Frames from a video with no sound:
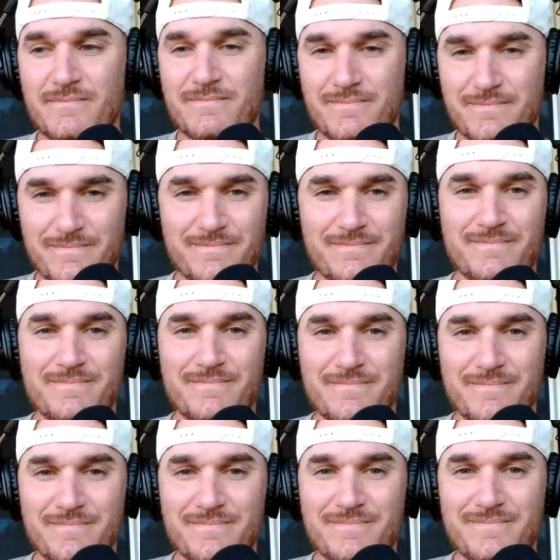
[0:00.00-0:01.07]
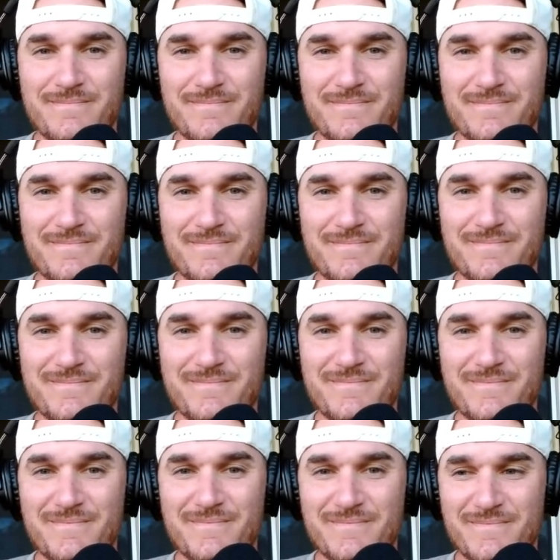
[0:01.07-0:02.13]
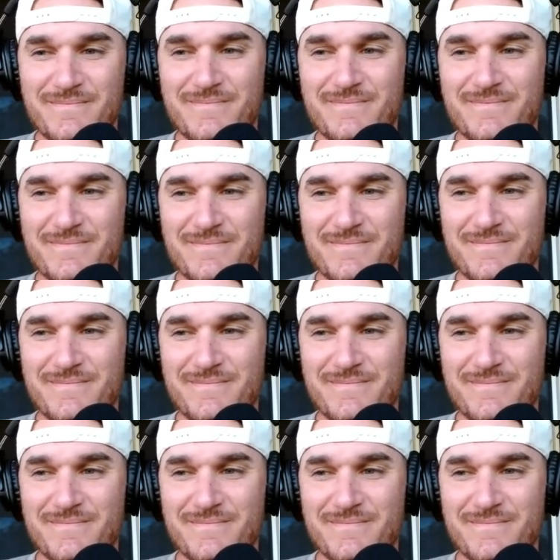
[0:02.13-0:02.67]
No words are spoken by the person on screen.